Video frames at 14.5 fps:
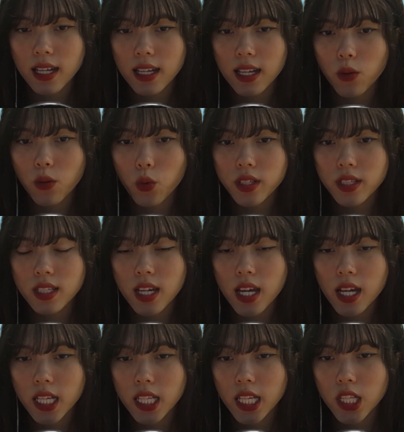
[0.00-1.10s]
was
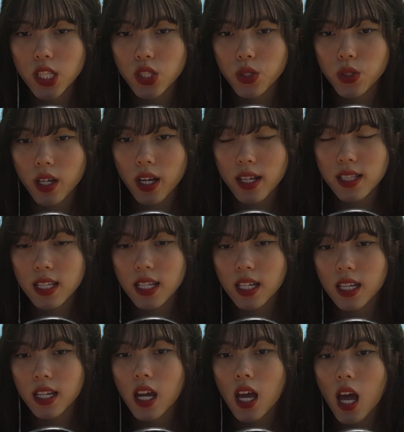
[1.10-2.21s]
taken into
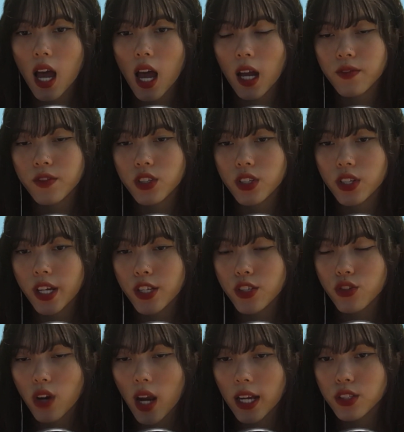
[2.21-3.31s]
custody after he
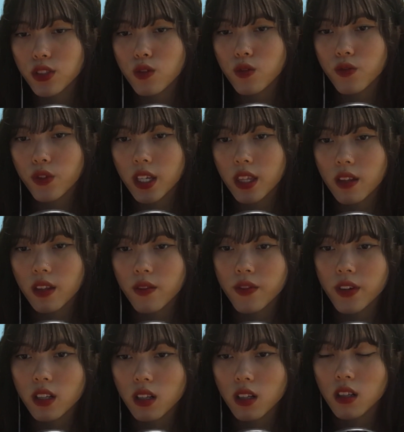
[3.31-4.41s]
tried to flee the
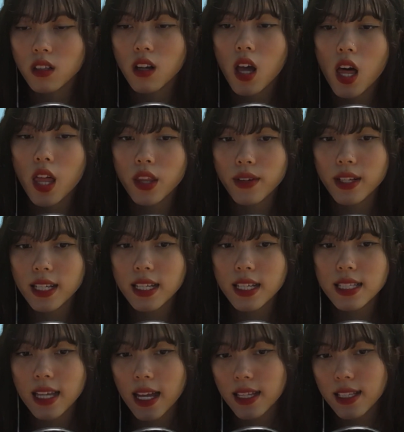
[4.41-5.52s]
vehicle. The release
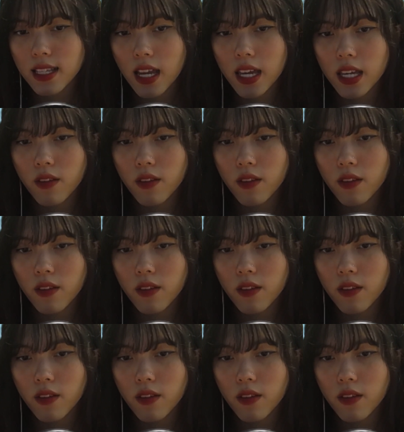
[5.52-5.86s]
says he